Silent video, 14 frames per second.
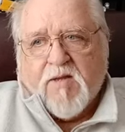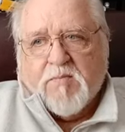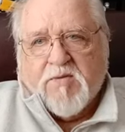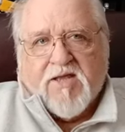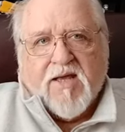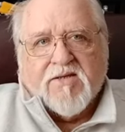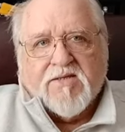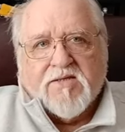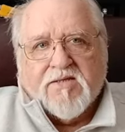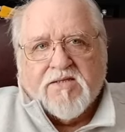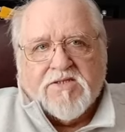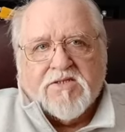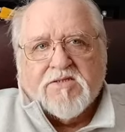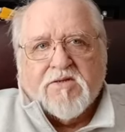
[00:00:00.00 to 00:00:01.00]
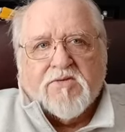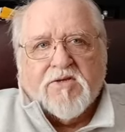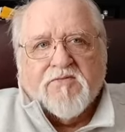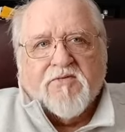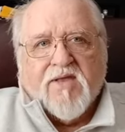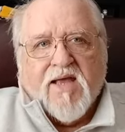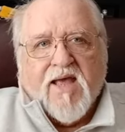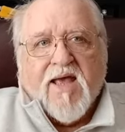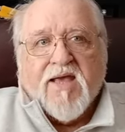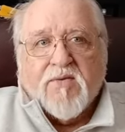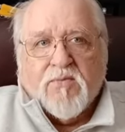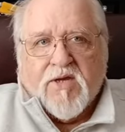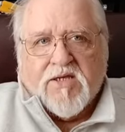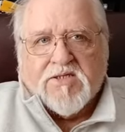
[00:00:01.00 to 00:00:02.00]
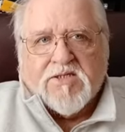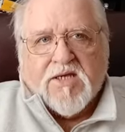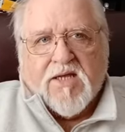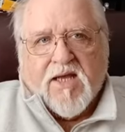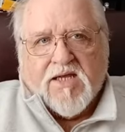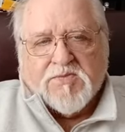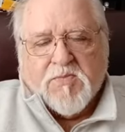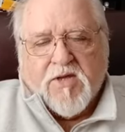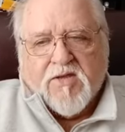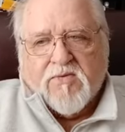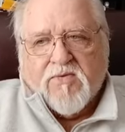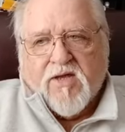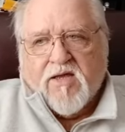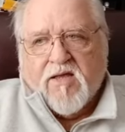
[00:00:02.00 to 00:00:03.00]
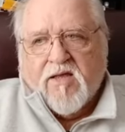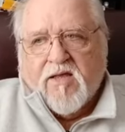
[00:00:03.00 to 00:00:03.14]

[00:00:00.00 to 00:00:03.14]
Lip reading: But this is only for the 8 weeks class, by the way.